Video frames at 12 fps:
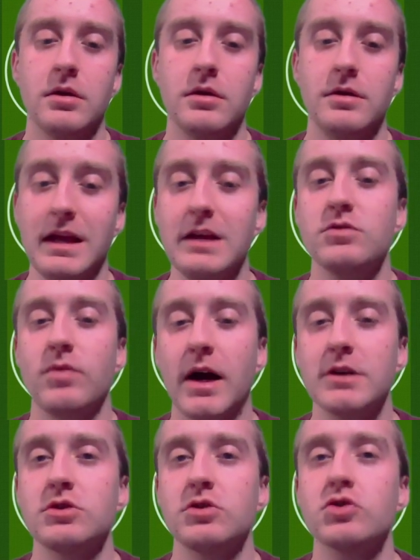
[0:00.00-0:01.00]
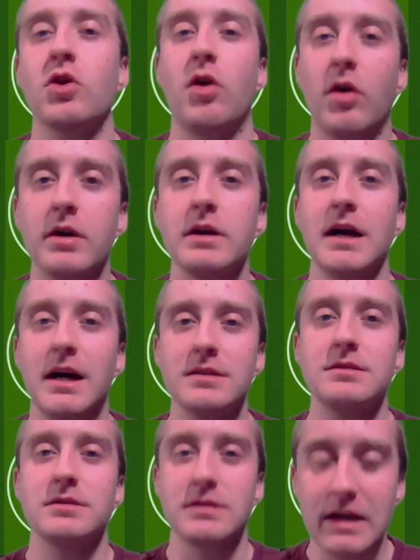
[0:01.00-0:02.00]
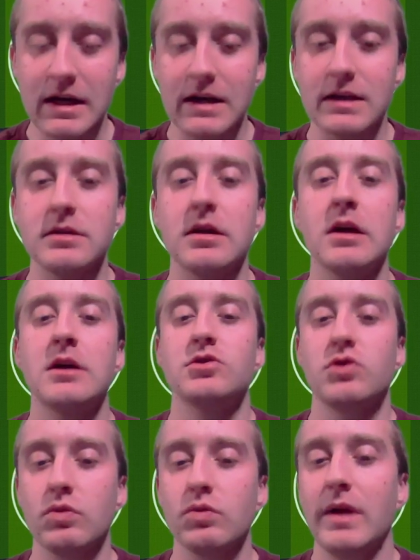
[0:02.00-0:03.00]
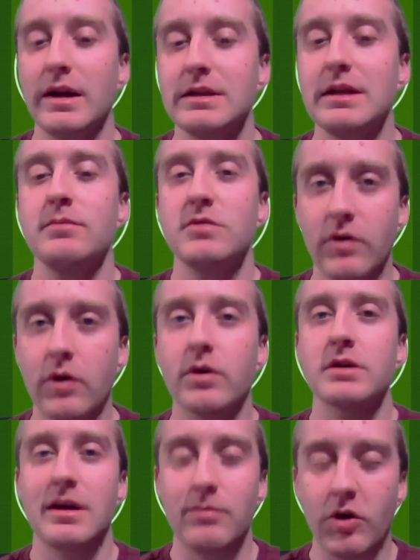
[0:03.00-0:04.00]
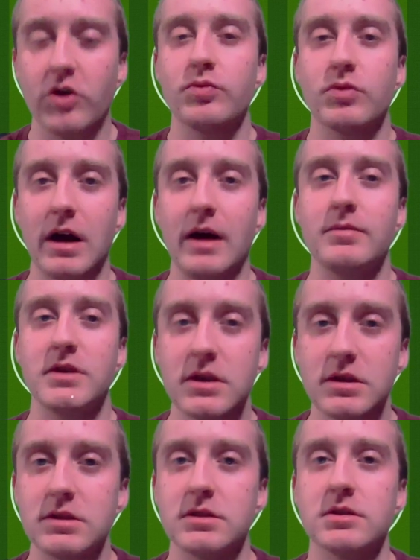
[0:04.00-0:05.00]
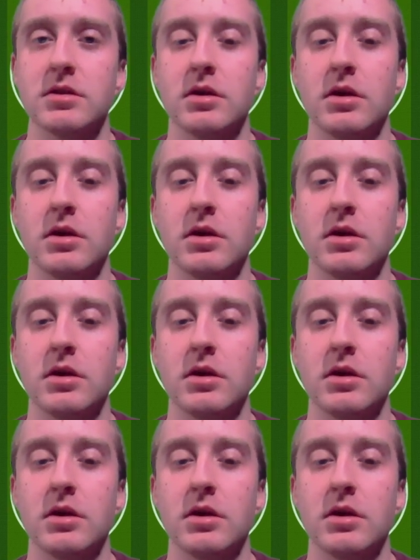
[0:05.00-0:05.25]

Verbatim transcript: These rosters are not designed to let teams focus on multiple competitions.